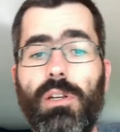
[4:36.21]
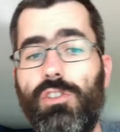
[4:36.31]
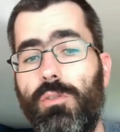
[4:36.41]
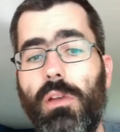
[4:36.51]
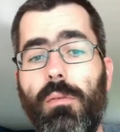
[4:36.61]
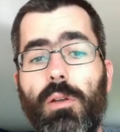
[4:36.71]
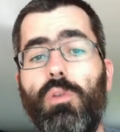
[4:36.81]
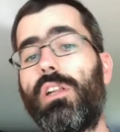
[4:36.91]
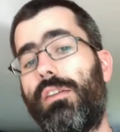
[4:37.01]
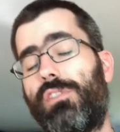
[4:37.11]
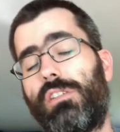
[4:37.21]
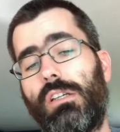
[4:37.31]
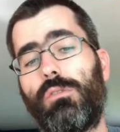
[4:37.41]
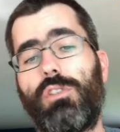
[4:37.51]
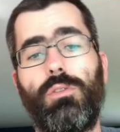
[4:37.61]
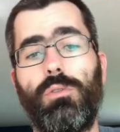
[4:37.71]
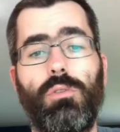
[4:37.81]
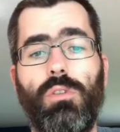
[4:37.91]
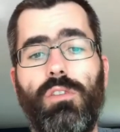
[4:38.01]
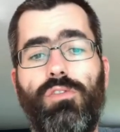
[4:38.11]
So maybe we'll have to go to
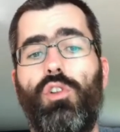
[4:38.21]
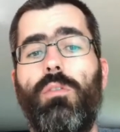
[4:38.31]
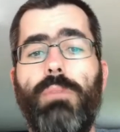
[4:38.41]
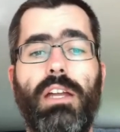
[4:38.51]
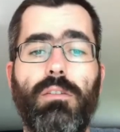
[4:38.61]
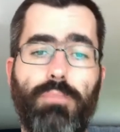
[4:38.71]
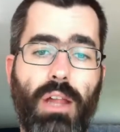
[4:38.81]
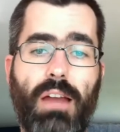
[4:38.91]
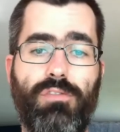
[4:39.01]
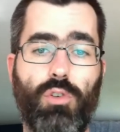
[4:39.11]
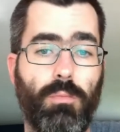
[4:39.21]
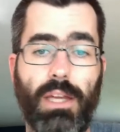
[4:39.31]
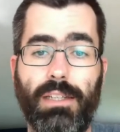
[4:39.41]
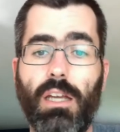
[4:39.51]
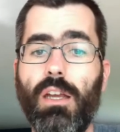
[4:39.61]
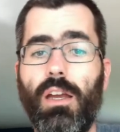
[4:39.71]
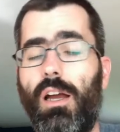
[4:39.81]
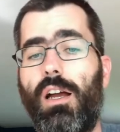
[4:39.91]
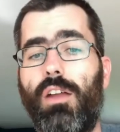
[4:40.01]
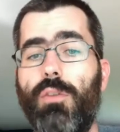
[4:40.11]
a full embedded platform like
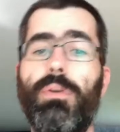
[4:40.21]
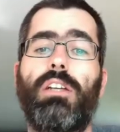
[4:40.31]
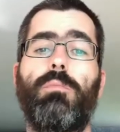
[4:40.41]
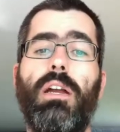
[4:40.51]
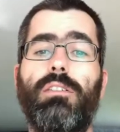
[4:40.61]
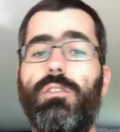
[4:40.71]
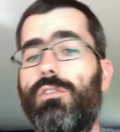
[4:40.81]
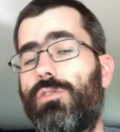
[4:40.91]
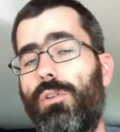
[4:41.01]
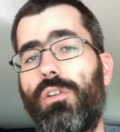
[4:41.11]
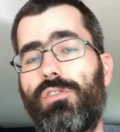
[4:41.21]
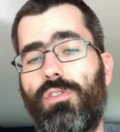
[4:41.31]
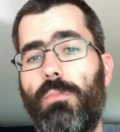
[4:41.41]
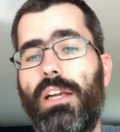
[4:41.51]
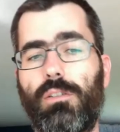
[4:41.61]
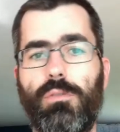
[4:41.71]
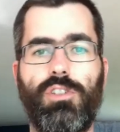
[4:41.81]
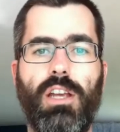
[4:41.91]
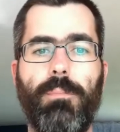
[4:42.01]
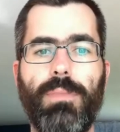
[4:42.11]
the PIC microcontrollers for
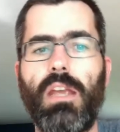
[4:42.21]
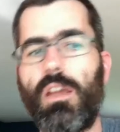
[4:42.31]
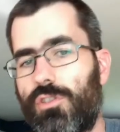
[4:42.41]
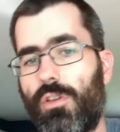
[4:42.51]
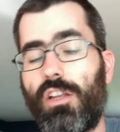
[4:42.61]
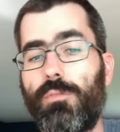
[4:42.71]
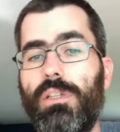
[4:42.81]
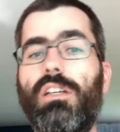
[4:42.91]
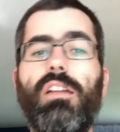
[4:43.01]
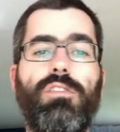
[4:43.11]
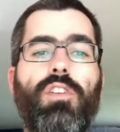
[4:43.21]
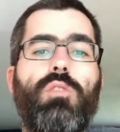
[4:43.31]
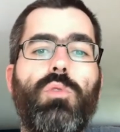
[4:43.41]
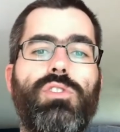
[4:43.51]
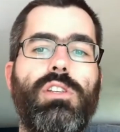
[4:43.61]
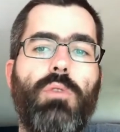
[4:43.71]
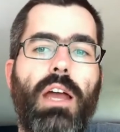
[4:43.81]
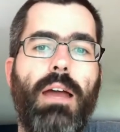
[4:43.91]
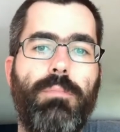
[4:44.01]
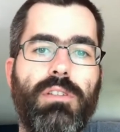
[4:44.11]
microchip. So that'll be kind of fun. We'll see what
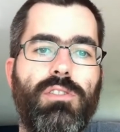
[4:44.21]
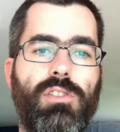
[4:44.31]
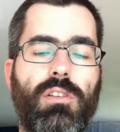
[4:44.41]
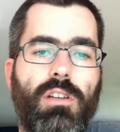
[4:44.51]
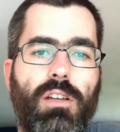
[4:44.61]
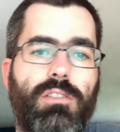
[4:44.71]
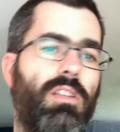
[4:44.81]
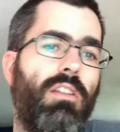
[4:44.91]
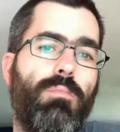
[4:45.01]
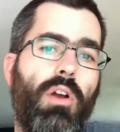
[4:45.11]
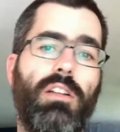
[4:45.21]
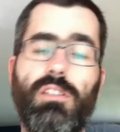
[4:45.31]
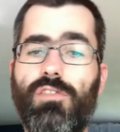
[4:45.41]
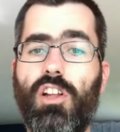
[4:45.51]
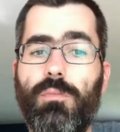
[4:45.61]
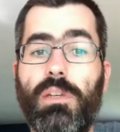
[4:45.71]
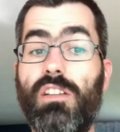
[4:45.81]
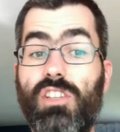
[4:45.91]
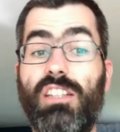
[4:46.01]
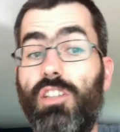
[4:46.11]
happens to the product development as
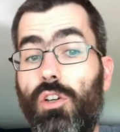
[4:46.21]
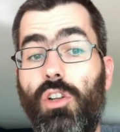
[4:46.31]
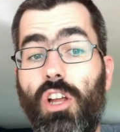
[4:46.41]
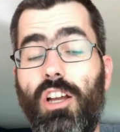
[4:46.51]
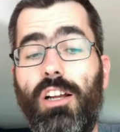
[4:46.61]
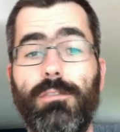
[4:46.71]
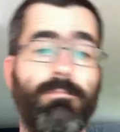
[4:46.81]
I go along.